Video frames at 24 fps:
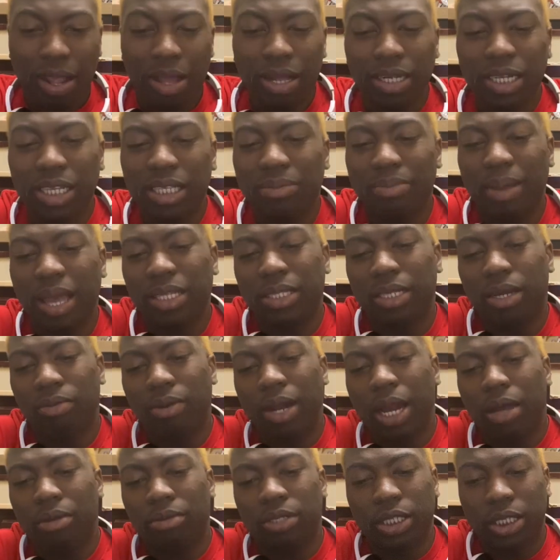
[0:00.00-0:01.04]
This is basically what
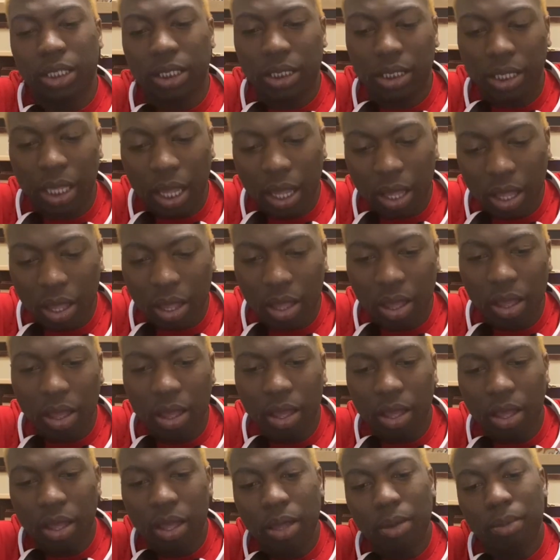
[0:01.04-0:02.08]
I was just
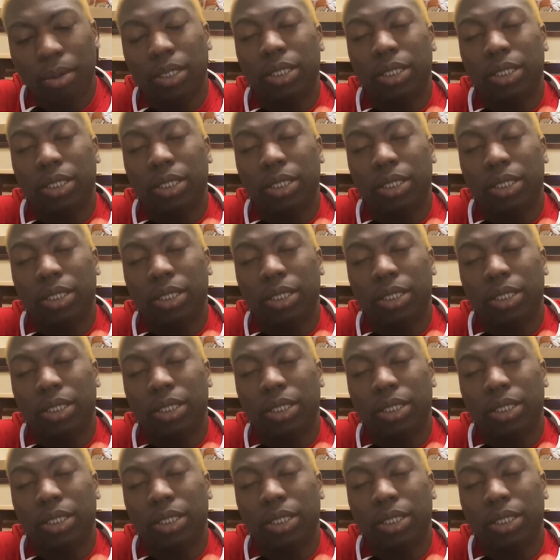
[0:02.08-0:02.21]
saying.